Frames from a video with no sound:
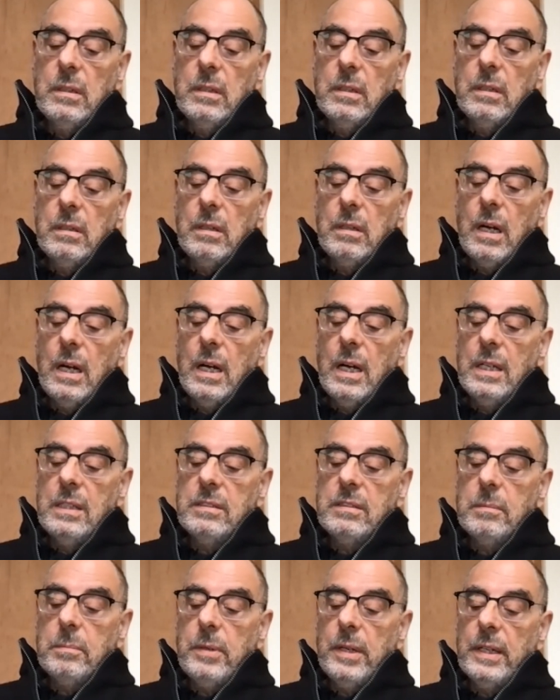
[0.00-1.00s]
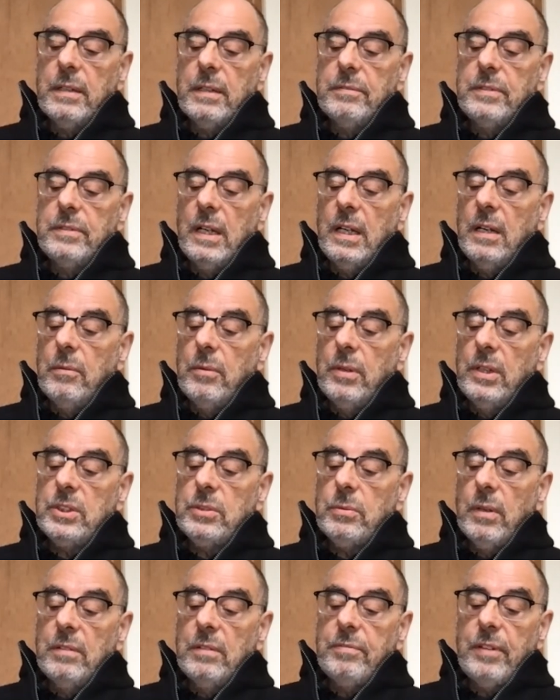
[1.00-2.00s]
her eyes the break of day, which,
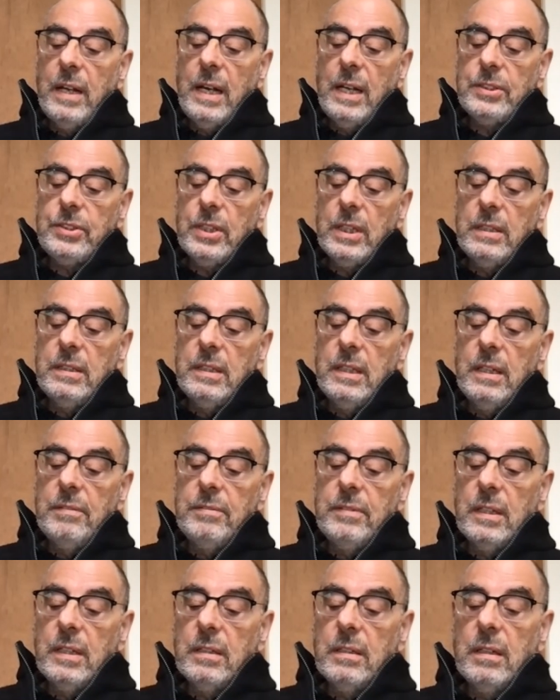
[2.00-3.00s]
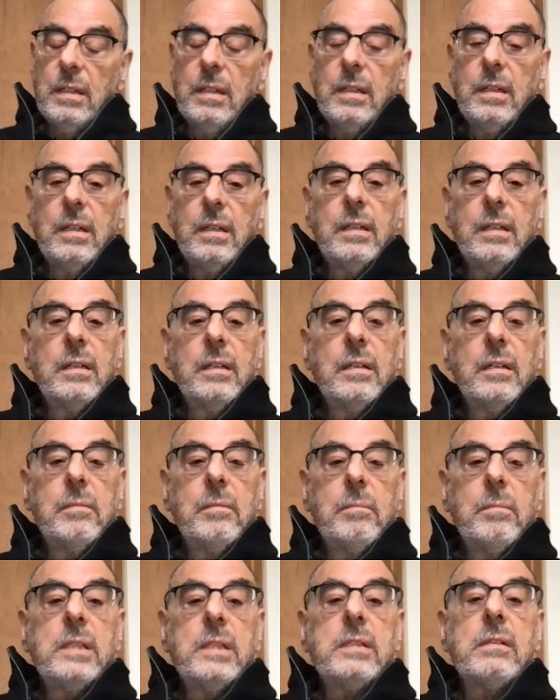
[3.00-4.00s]
when flashing in the evening,
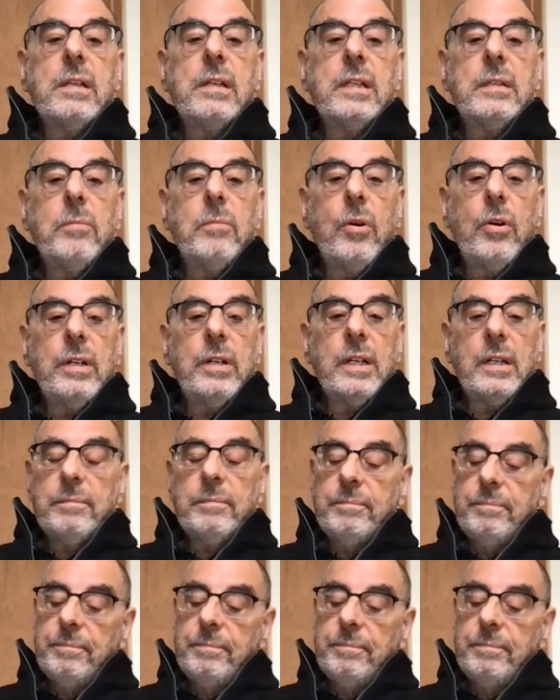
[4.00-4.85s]
mislead morning.